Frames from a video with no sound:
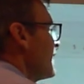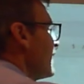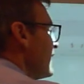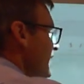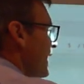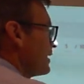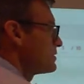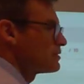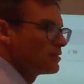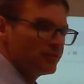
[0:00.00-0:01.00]
an
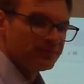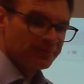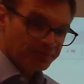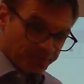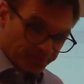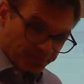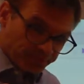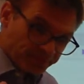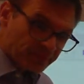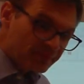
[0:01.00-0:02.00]
x?
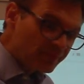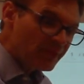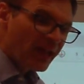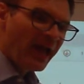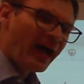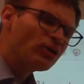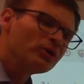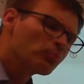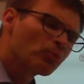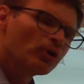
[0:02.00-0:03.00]
How do
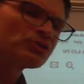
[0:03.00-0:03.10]
we approach